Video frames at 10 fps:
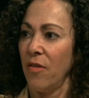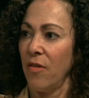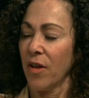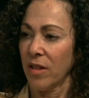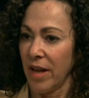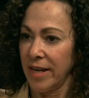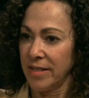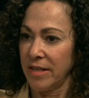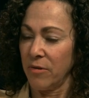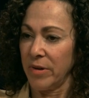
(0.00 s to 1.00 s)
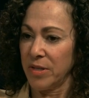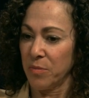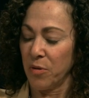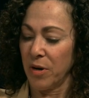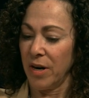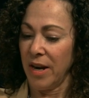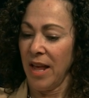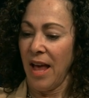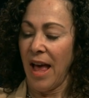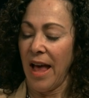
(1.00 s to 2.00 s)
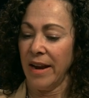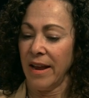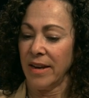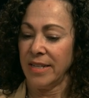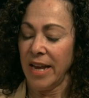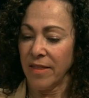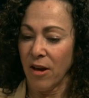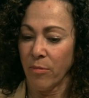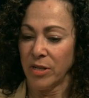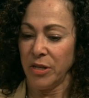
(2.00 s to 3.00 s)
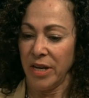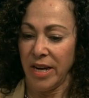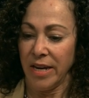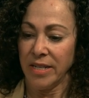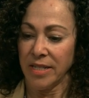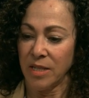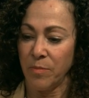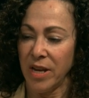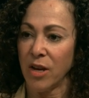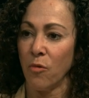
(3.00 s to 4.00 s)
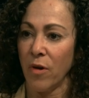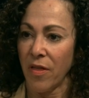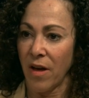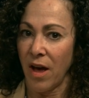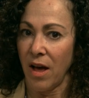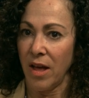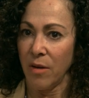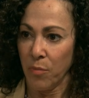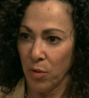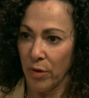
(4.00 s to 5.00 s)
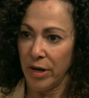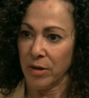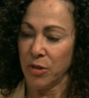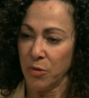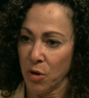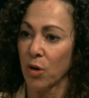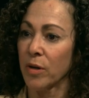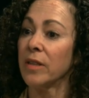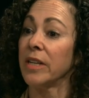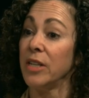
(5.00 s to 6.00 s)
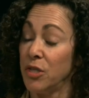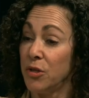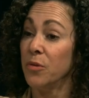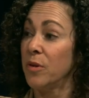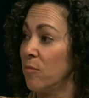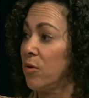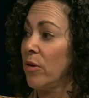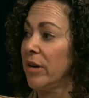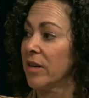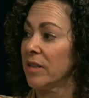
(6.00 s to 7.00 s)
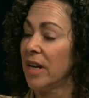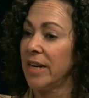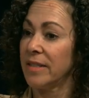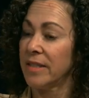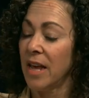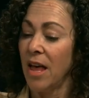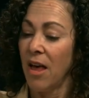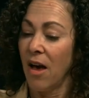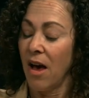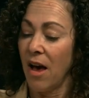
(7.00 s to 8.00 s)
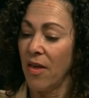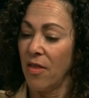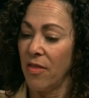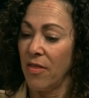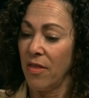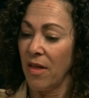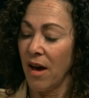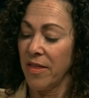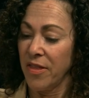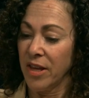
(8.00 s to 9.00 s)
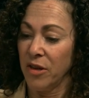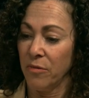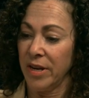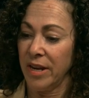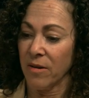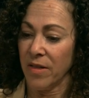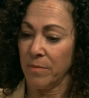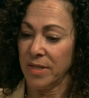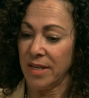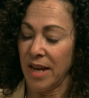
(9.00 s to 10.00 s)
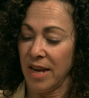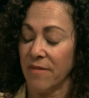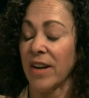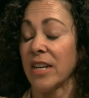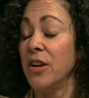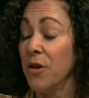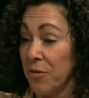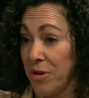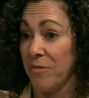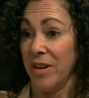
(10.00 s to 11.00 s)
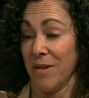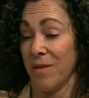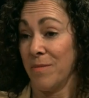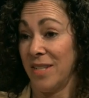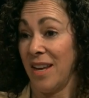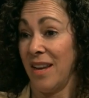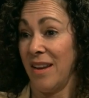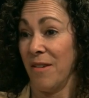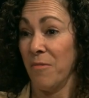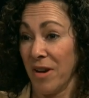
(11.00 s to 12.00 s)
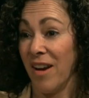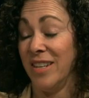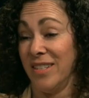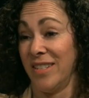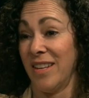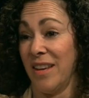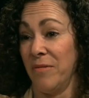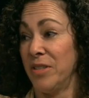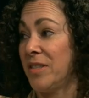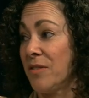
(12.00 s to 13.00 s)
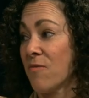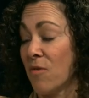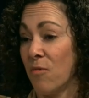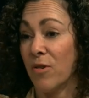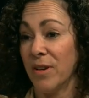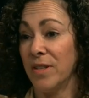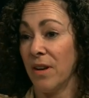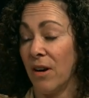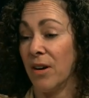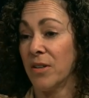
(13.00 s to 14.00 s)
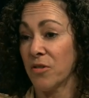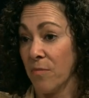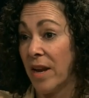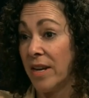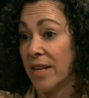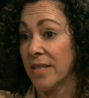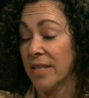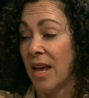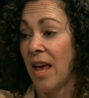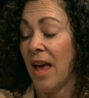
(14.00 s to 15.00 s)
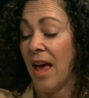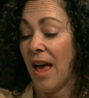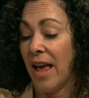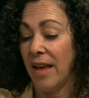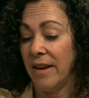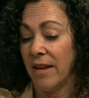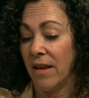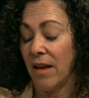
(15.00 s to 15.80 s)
the clients that we support and take the opportunity to speak with employers who currently do employ our clients. I think you would hear them say, in fact, I know you would hear them say what I just said, which is the rewards yeah. are tremendous. And